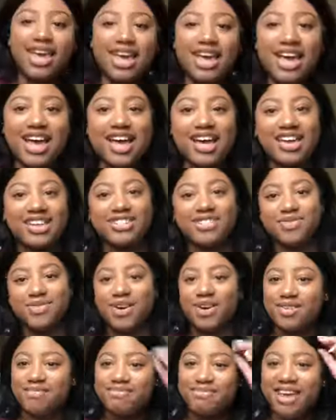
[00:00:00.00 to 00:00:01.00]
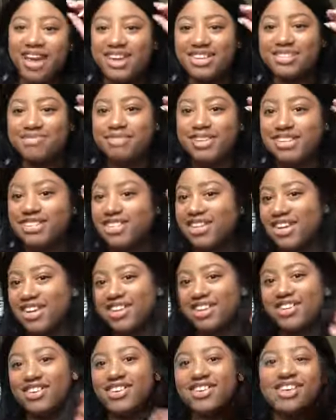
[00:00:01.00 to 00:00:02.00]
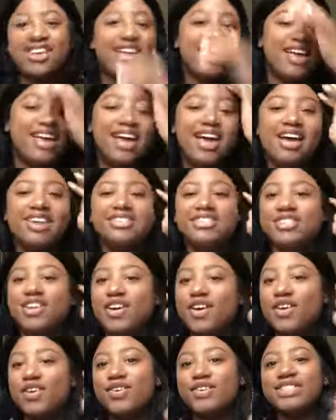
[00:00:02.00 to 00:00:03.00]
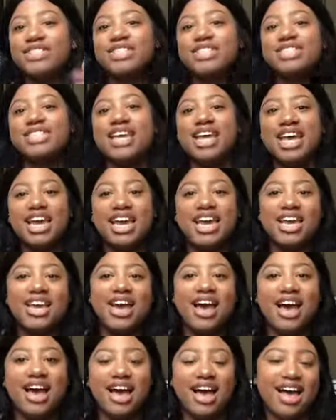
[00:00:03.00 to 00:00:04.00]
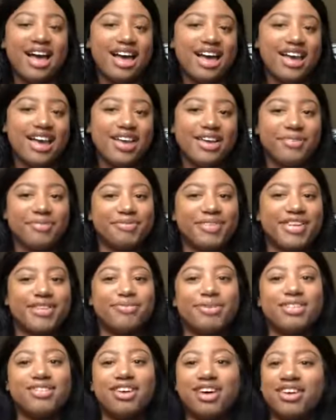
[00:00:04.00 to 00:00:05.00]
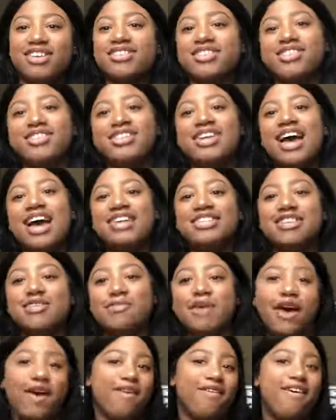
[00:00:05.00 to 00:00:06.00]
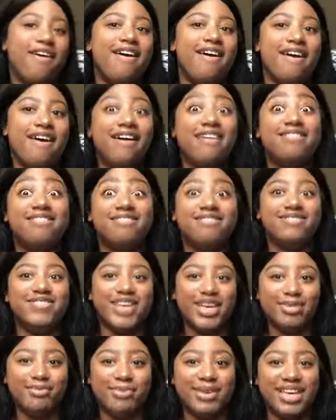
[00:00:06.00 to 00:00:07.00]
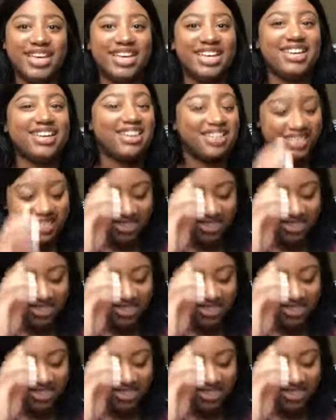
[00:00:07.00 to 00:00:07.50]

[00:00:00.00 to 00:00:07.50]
Hey guys, welcome back to my channel. So today I am going to be talking to you guys about vaping.